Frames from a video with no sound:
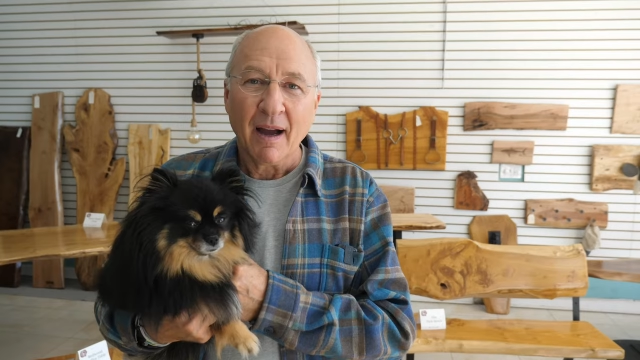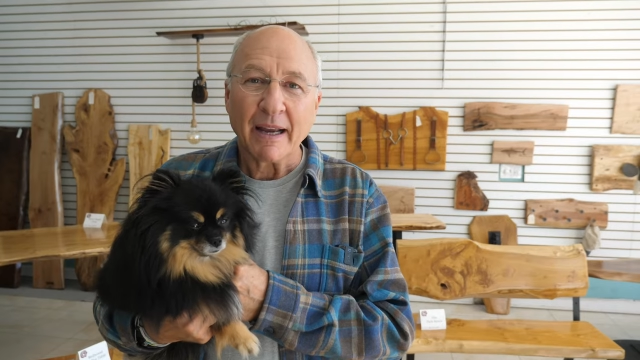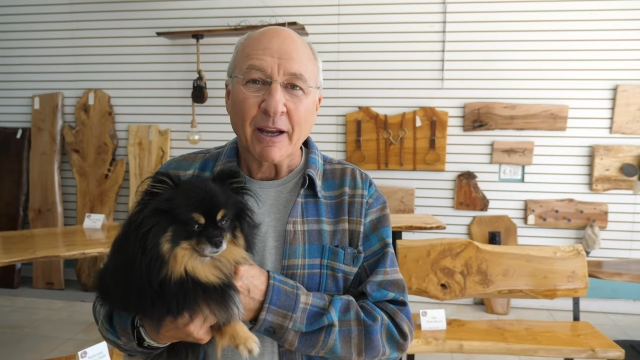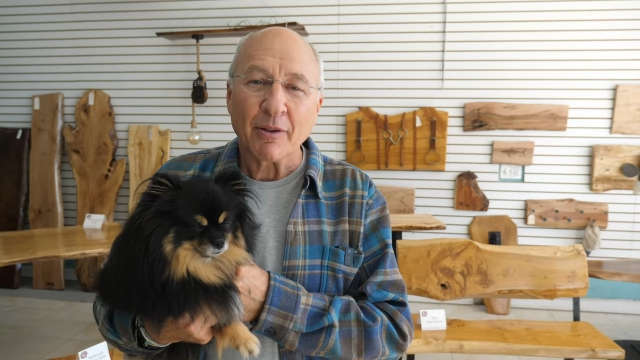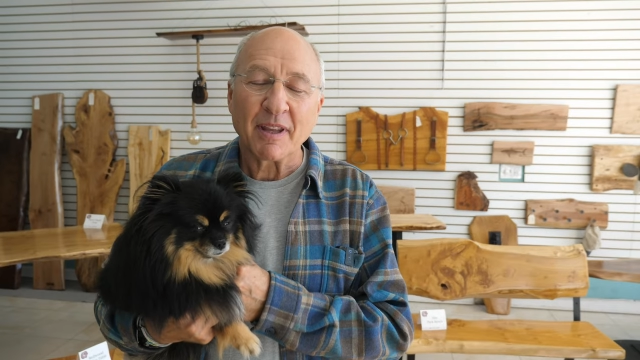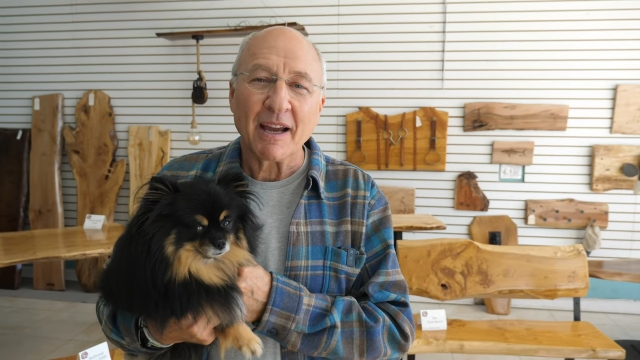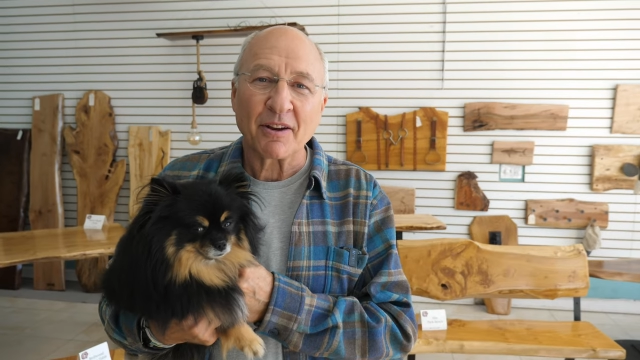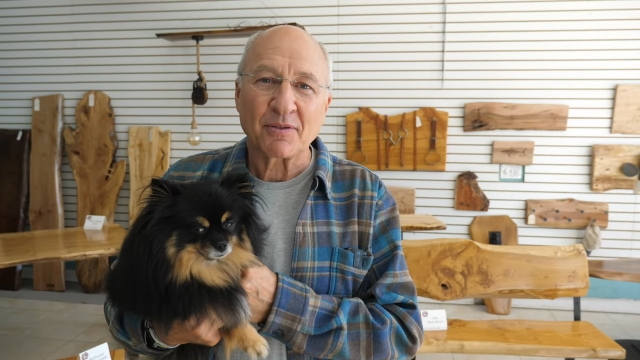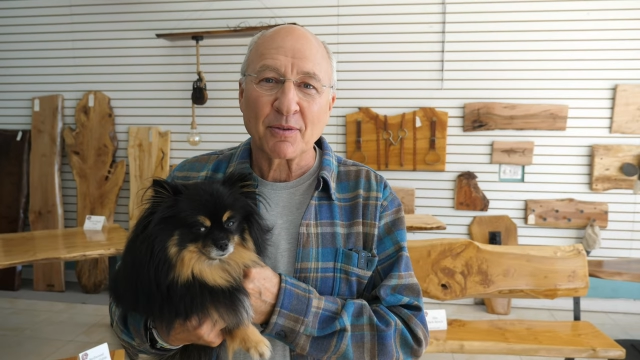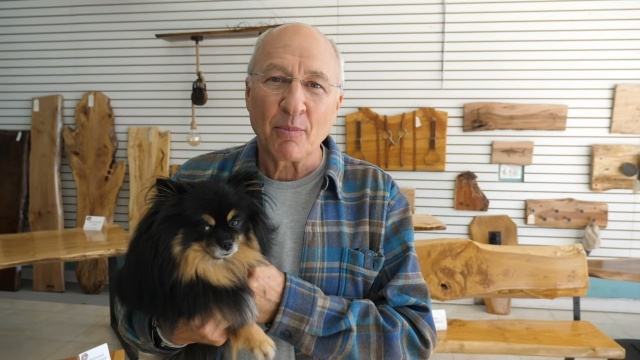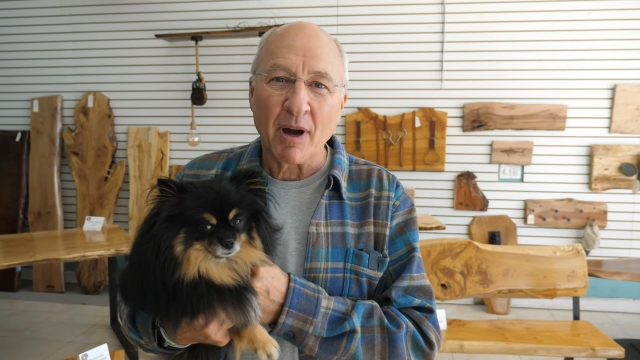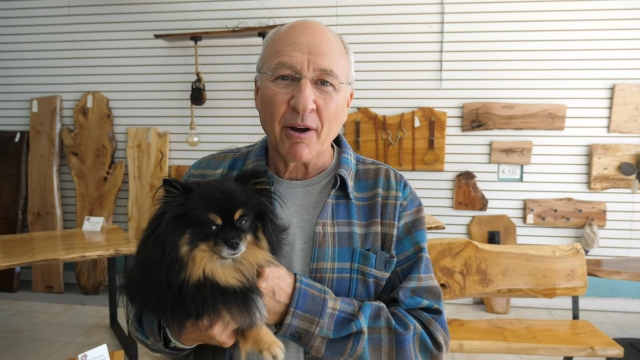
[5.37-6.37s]
I go the
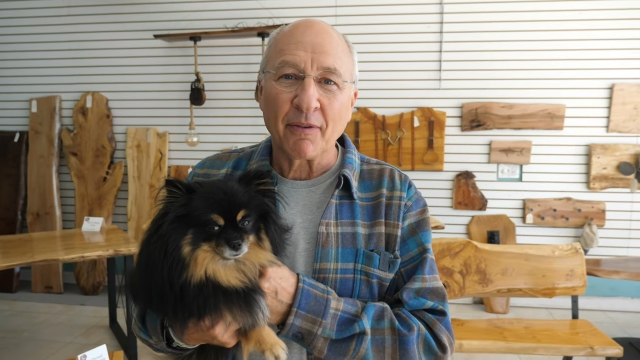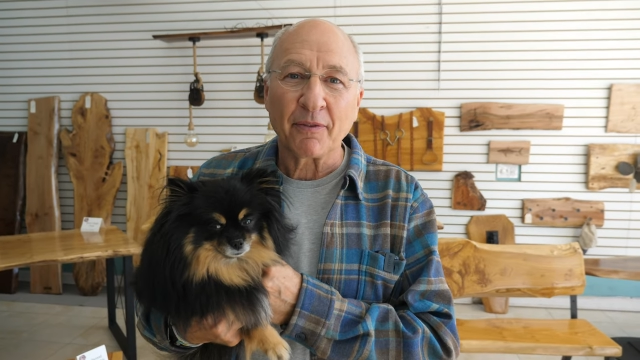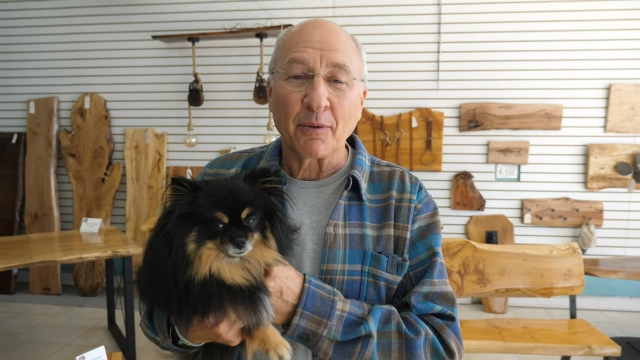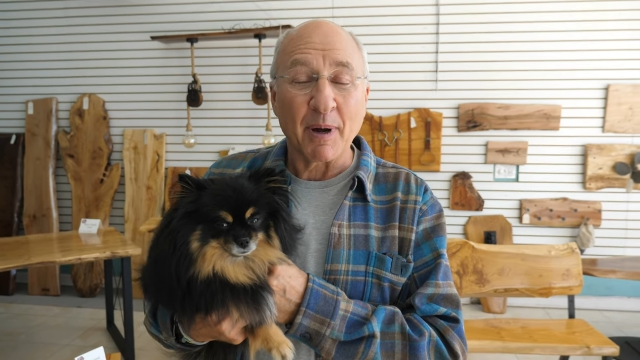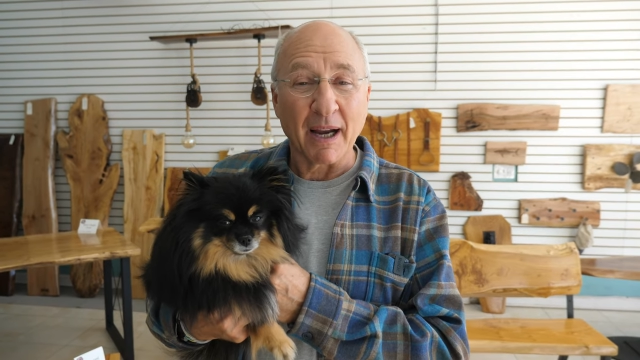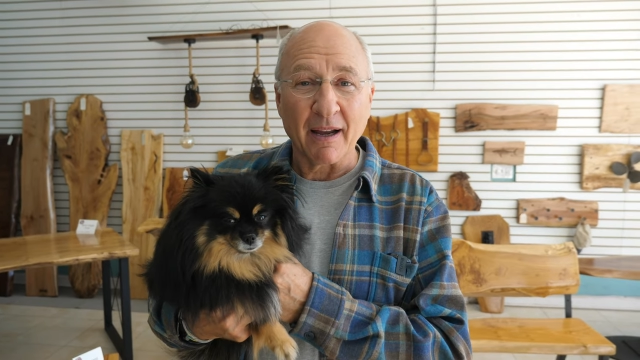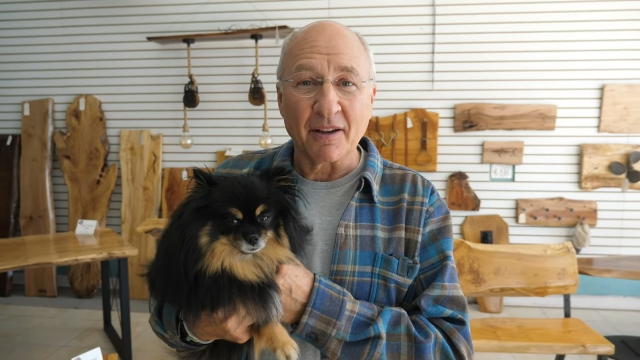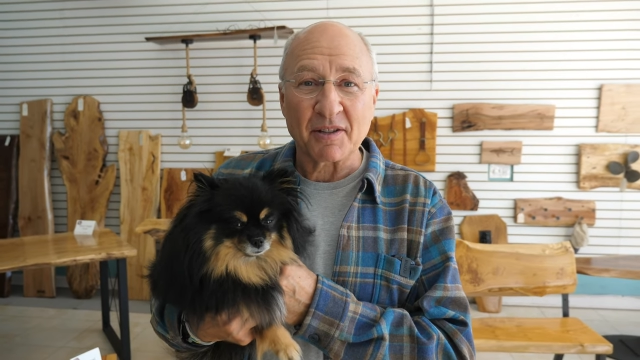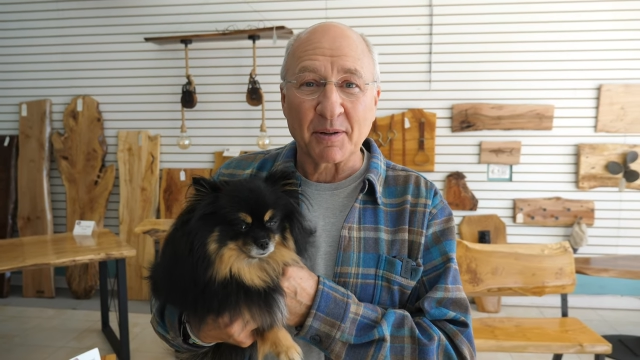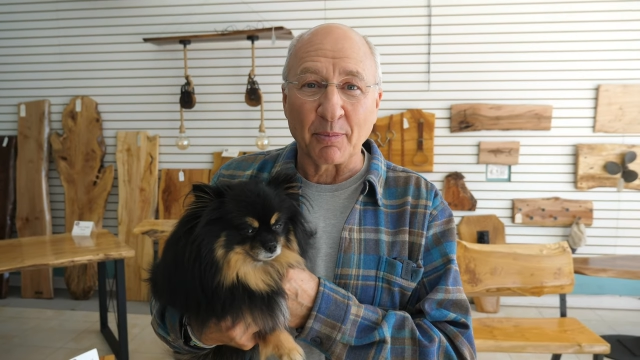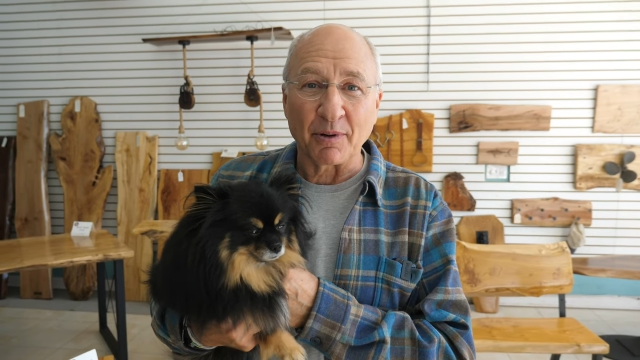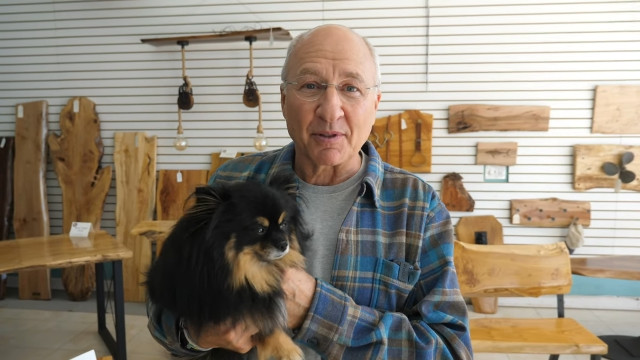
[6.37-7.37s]
extra mile for my
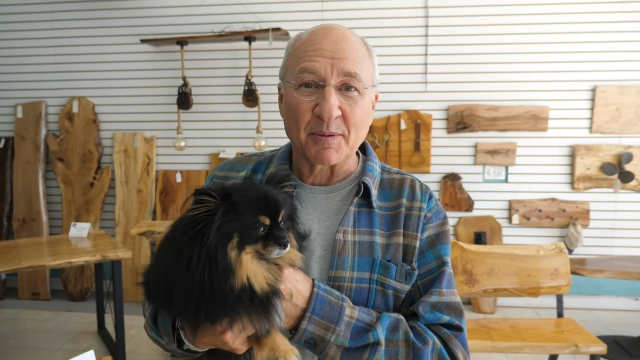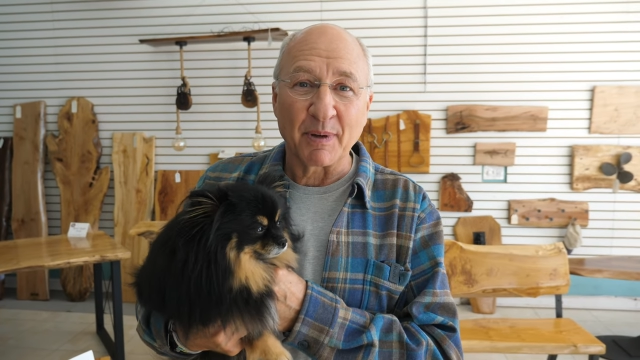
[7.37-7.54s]
customers